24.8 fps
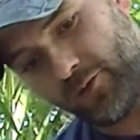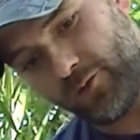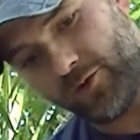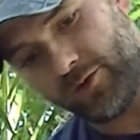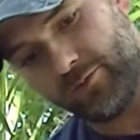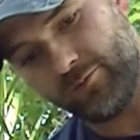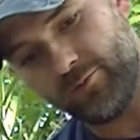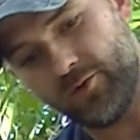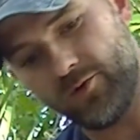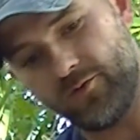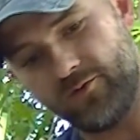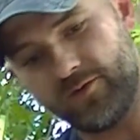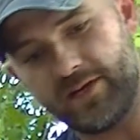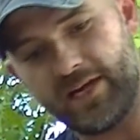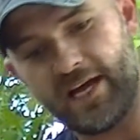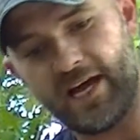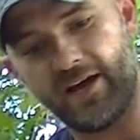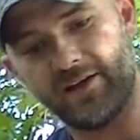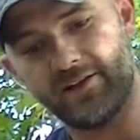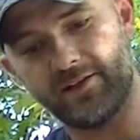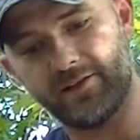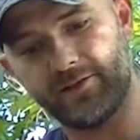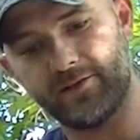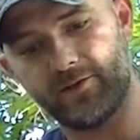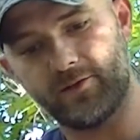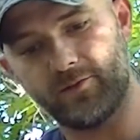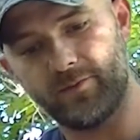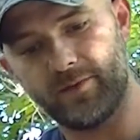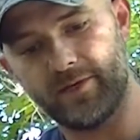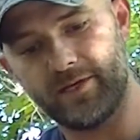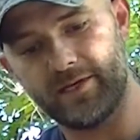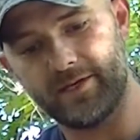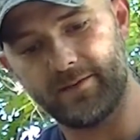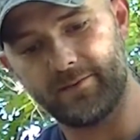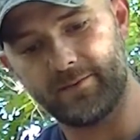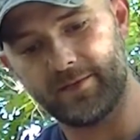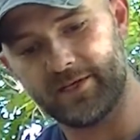one, move it down a little
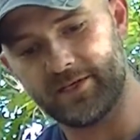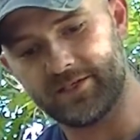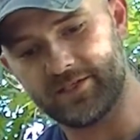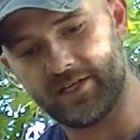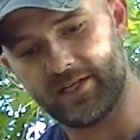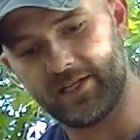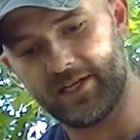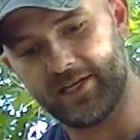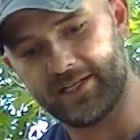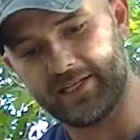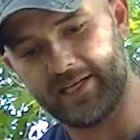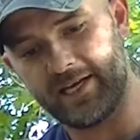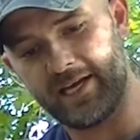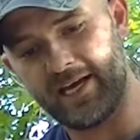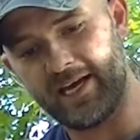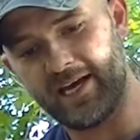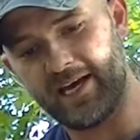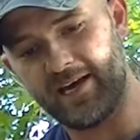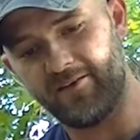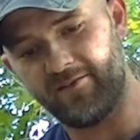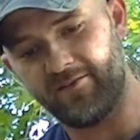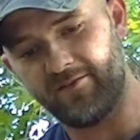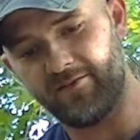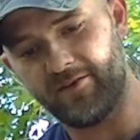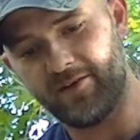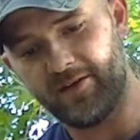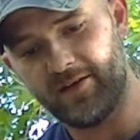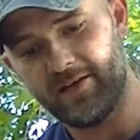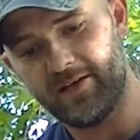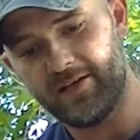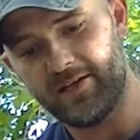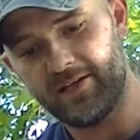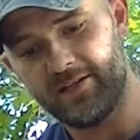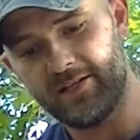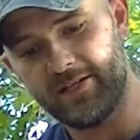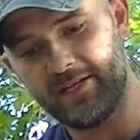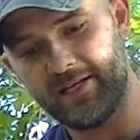bit, because I like to have
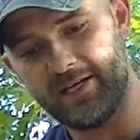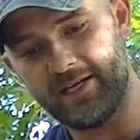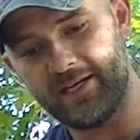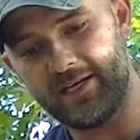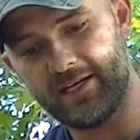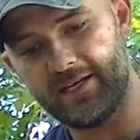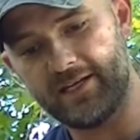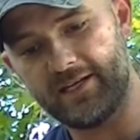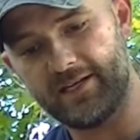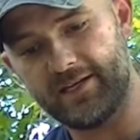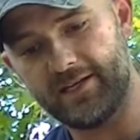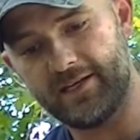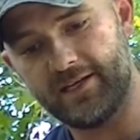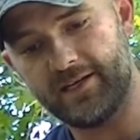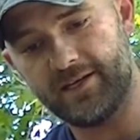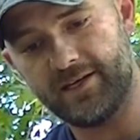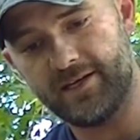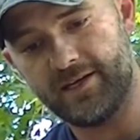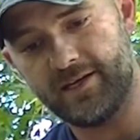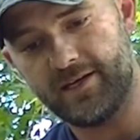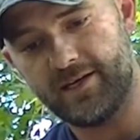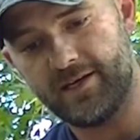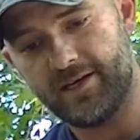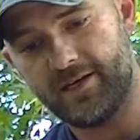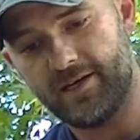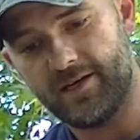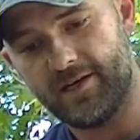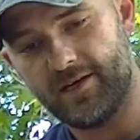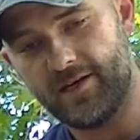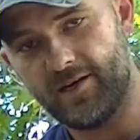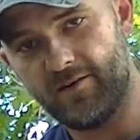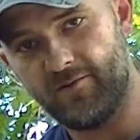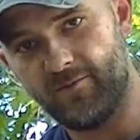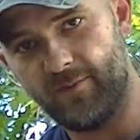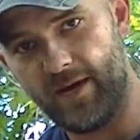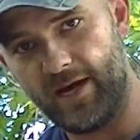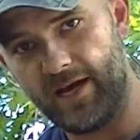the end
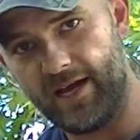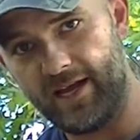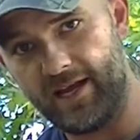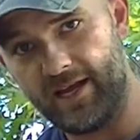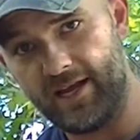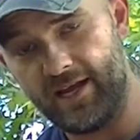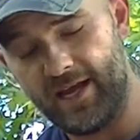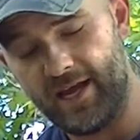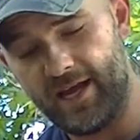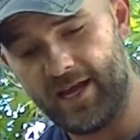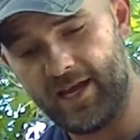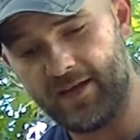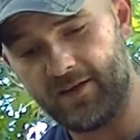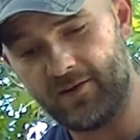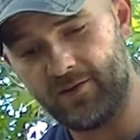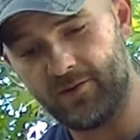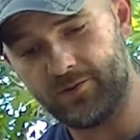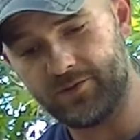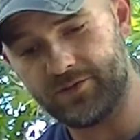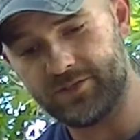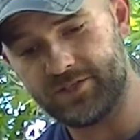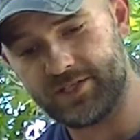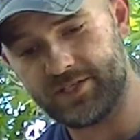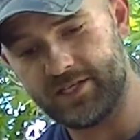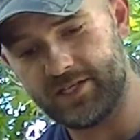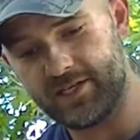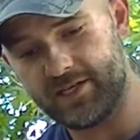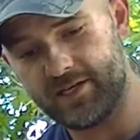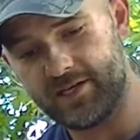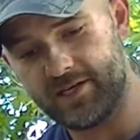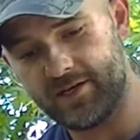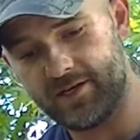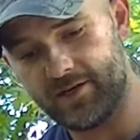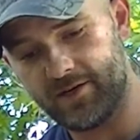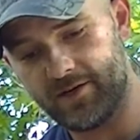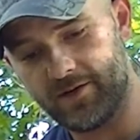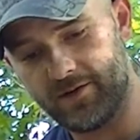of my angled stick
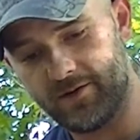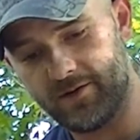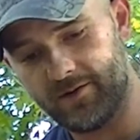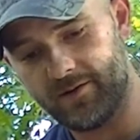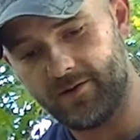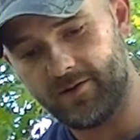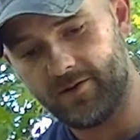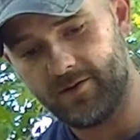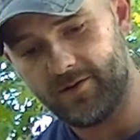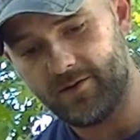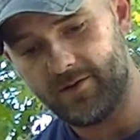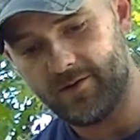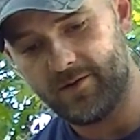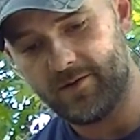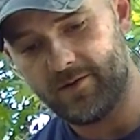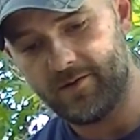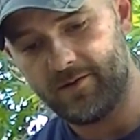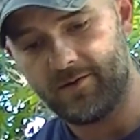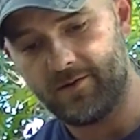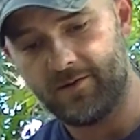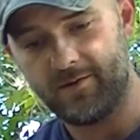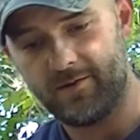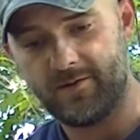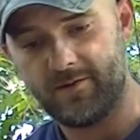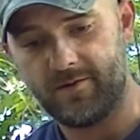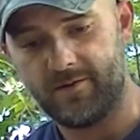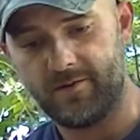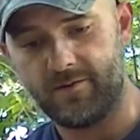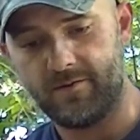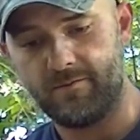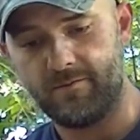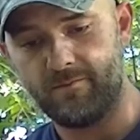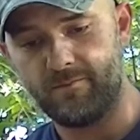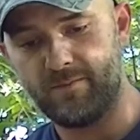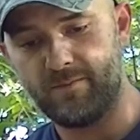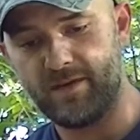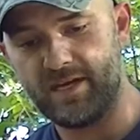here
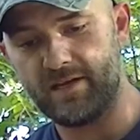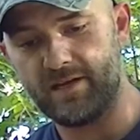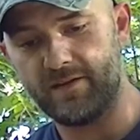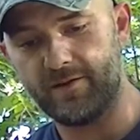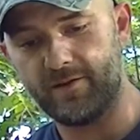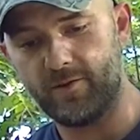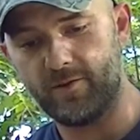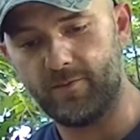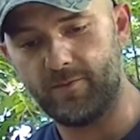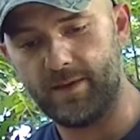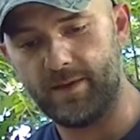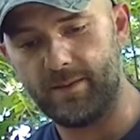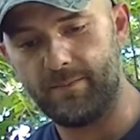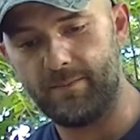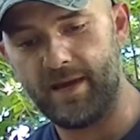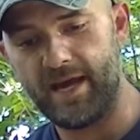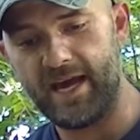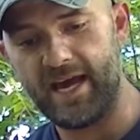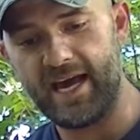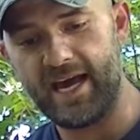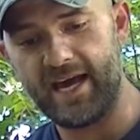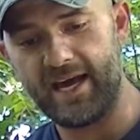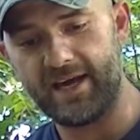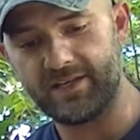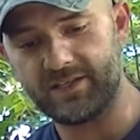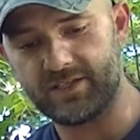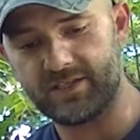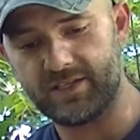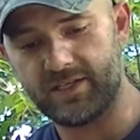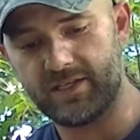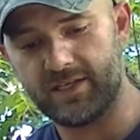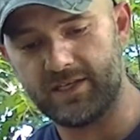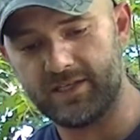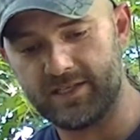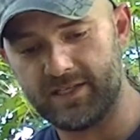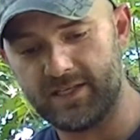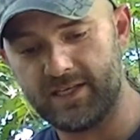be a little bit past
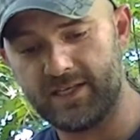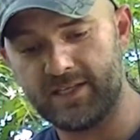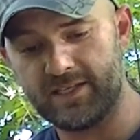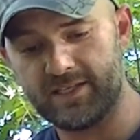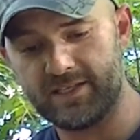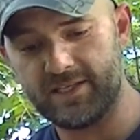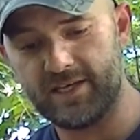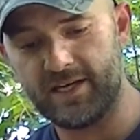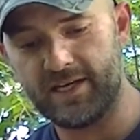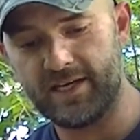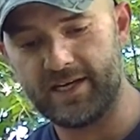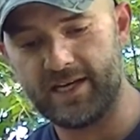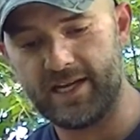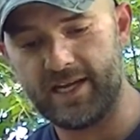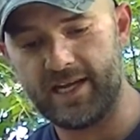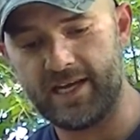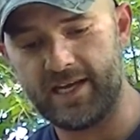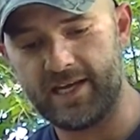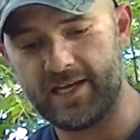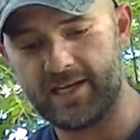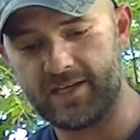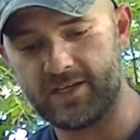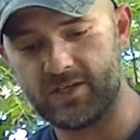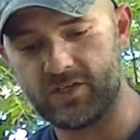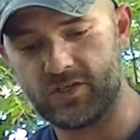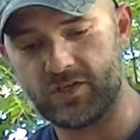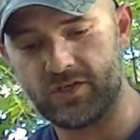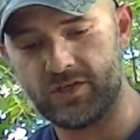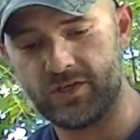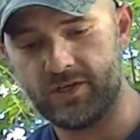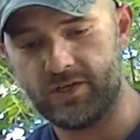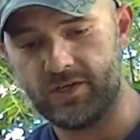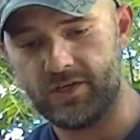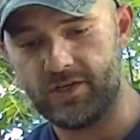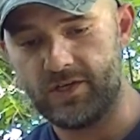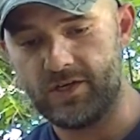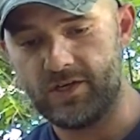this inside edge
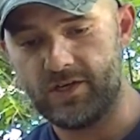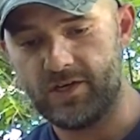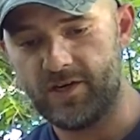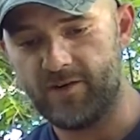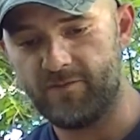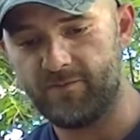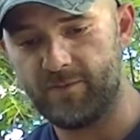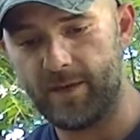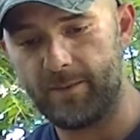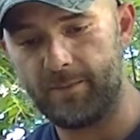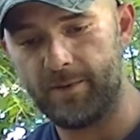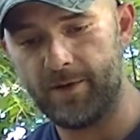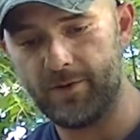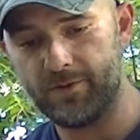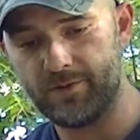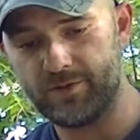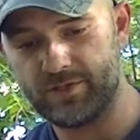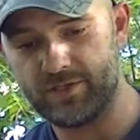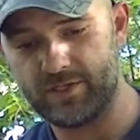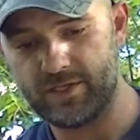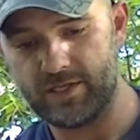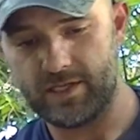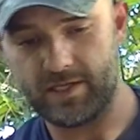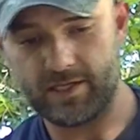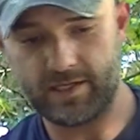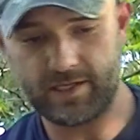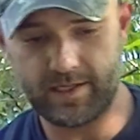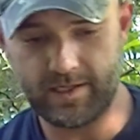of my post stick.